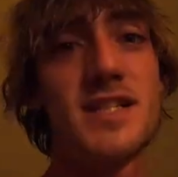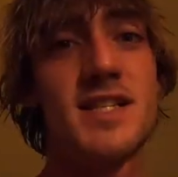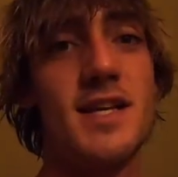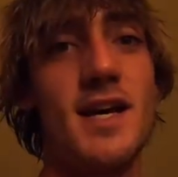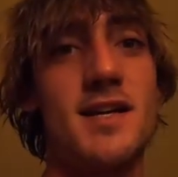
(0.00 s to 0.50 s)

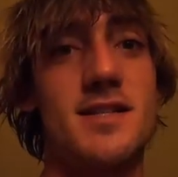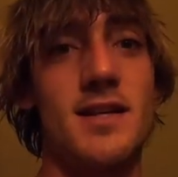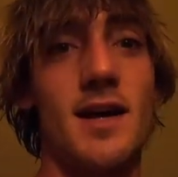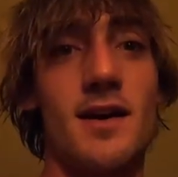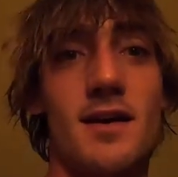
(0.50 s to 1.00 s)
busy day
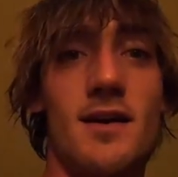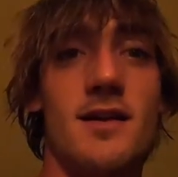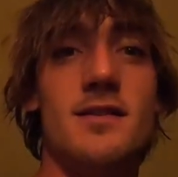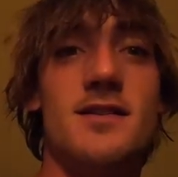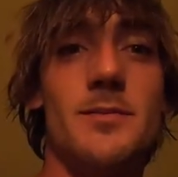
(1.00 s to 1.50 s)
today
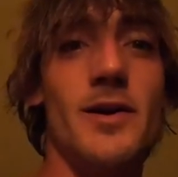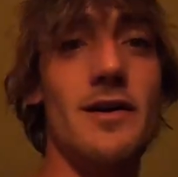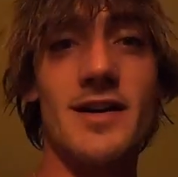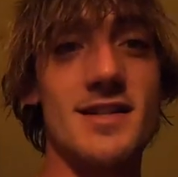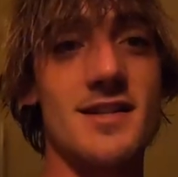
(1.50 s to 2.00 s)
and to be
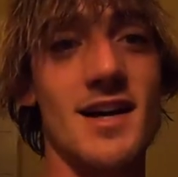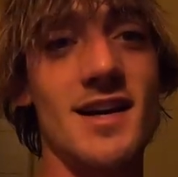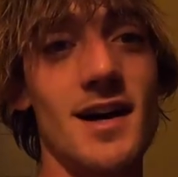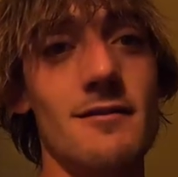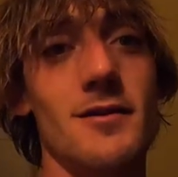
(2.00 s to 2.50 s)
honest, I
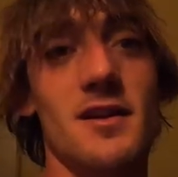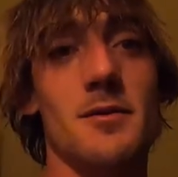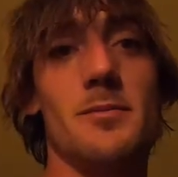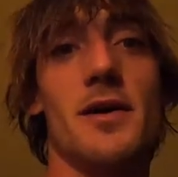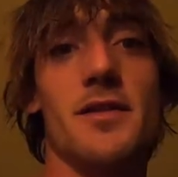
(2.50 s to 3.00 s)
can't
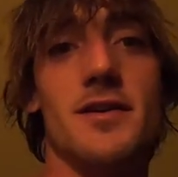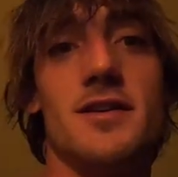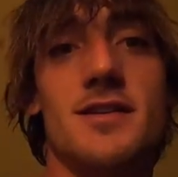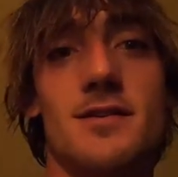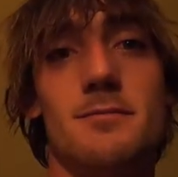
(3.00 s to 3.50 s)
really be
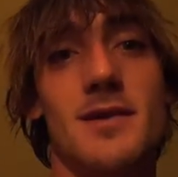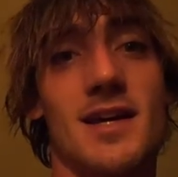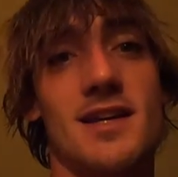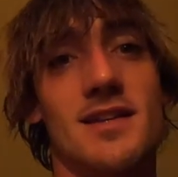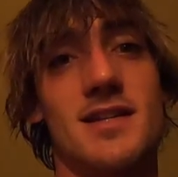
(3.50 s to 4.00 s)
bothered
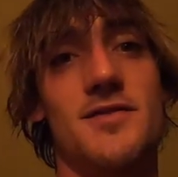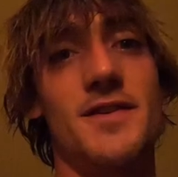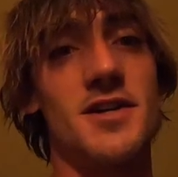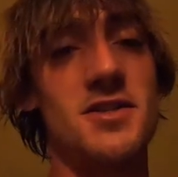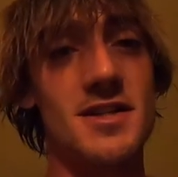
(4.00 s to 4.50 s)
making this
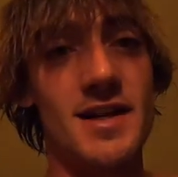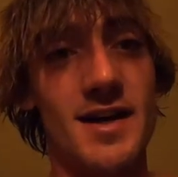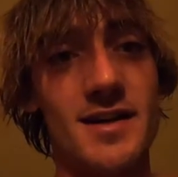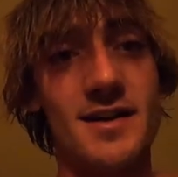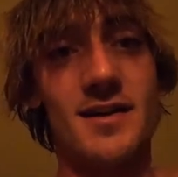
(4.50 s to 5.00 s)
fish
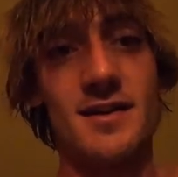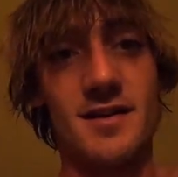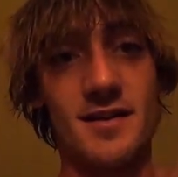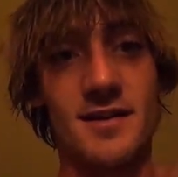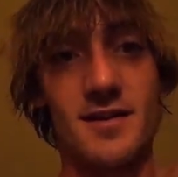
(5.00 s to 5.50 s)
tonight.
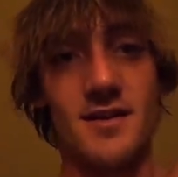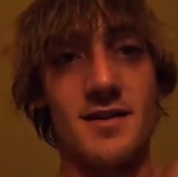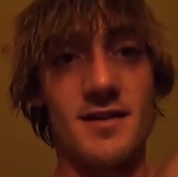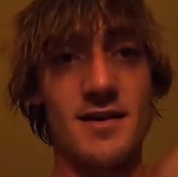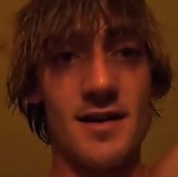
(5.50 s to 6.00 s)

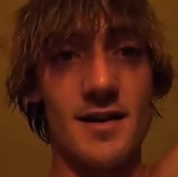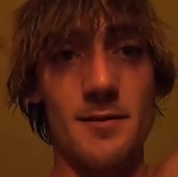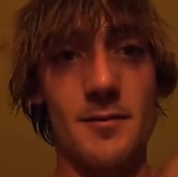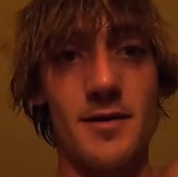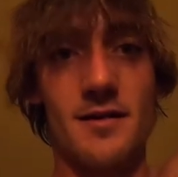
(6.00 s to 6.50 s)

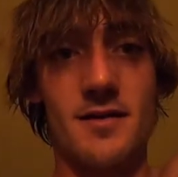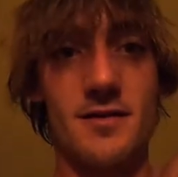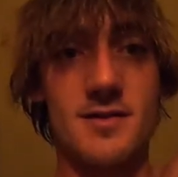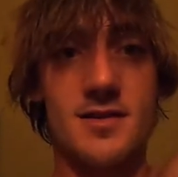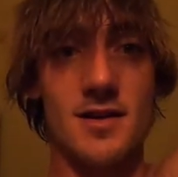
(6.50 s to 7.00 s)
Um,
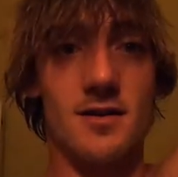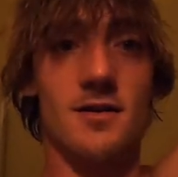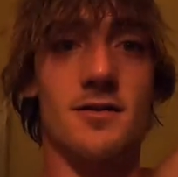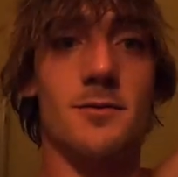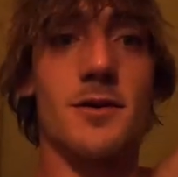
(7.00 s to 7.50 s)

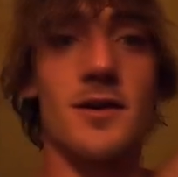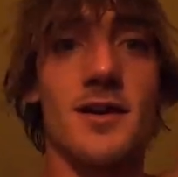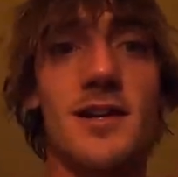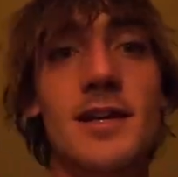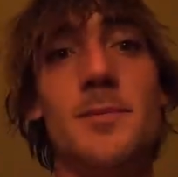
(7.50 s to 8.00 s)
so we're
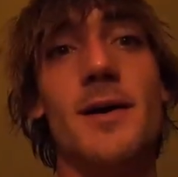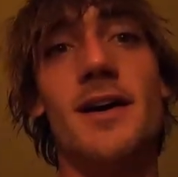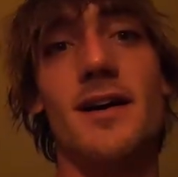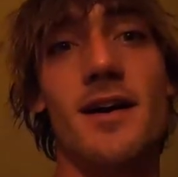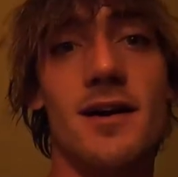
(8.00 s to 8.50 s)
gonna keep
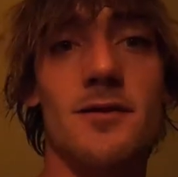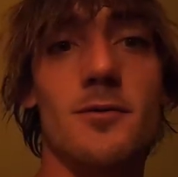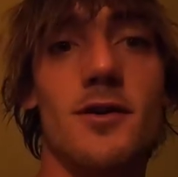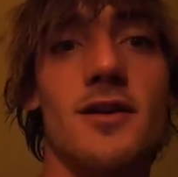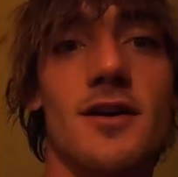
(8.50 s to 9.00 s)
it
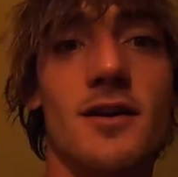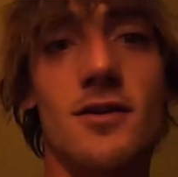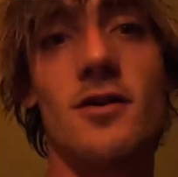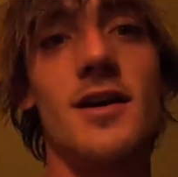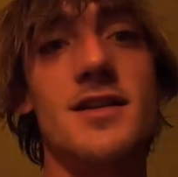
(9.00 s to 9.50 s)
and we're gonna
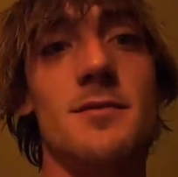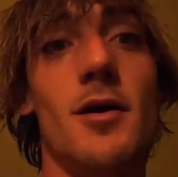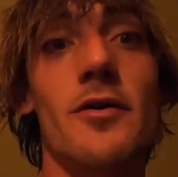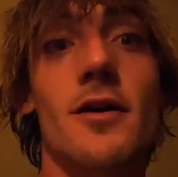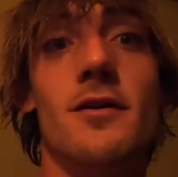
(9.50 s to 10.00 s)
cook it
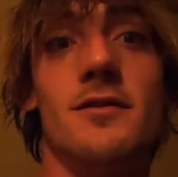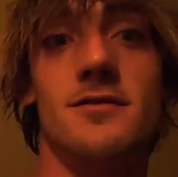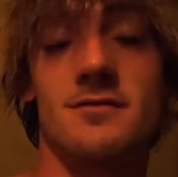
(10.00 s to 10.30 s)
tomorrow.